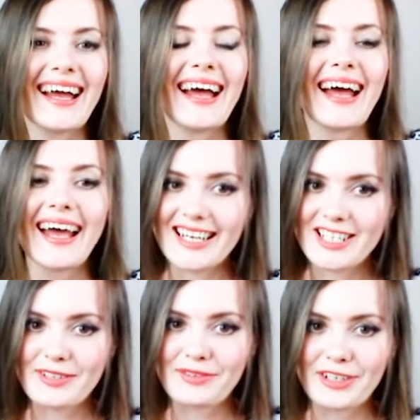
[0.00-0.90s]

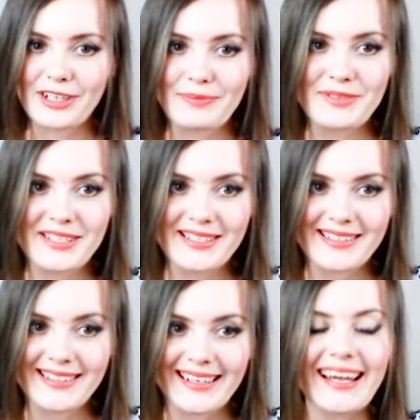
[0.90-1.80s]
Action verbs.
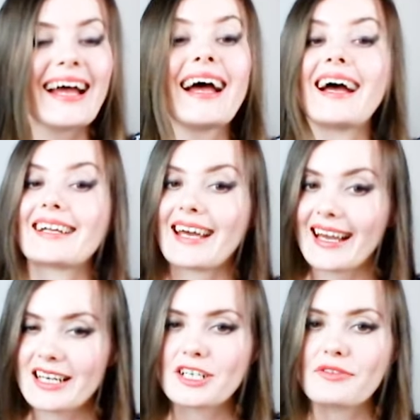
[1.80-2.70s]
An
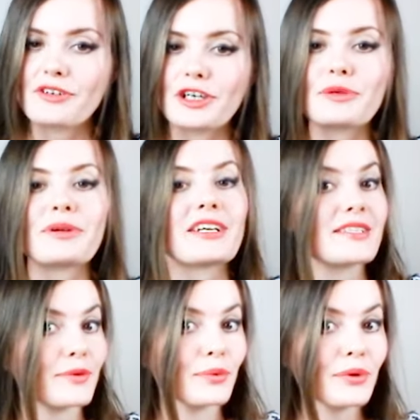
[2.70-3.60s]
action verb is
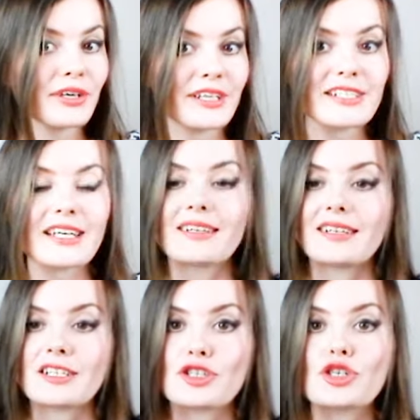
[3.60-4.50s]
a word
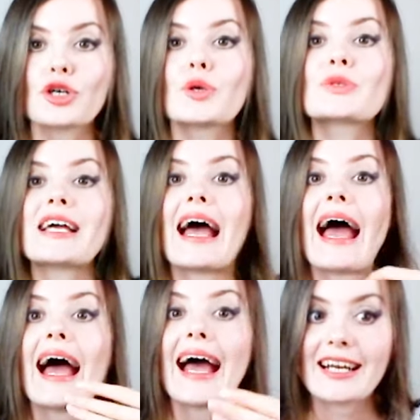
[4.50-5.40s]
that shows
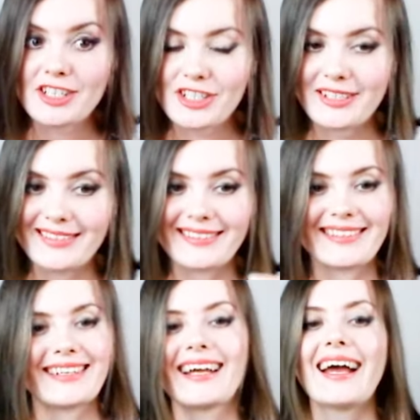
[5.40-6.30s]
action.
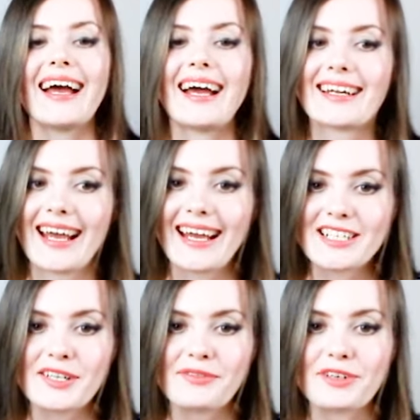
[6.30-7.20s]
An
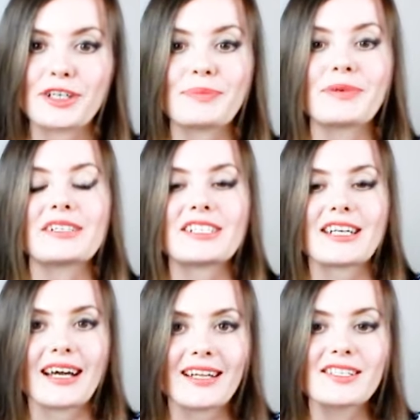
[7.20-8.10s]
action verb
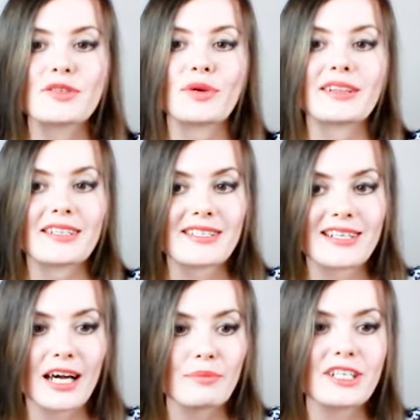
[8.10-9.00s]
tells what the
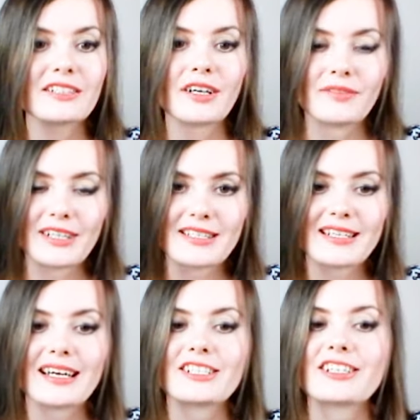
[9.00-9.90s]
subject of the
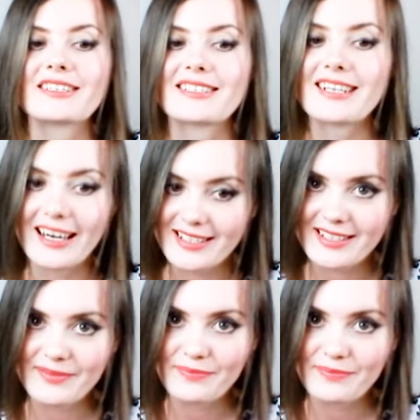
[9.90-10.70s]
sentence does.